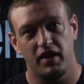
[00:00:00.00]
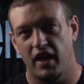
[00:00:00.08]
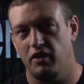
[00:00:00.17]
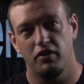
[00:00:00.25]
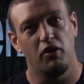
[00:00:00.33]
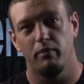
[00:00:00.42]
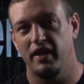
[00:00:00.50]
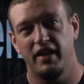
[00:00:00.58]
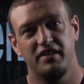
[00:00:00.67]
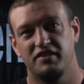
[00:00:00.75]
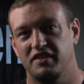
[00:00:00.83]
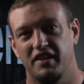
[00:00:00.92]
I don't know, man.
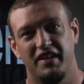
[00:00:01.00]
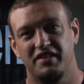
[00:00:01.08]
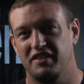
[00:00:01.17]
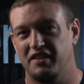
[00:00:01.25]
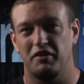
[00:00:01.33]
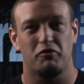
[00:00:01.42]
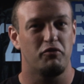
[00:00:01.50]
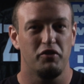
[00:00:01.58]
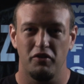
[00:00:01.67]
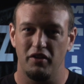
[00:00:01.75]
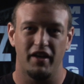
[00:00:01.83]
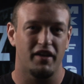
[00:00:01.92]
He's like a
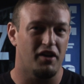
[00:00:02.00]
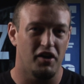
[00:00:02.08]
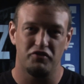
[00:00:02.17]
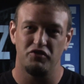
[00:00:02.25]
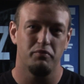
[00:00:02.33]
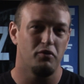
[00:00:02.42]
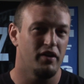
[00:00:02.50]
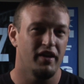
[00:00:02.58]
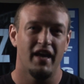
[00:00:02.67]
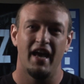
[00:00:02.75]
real like country boy,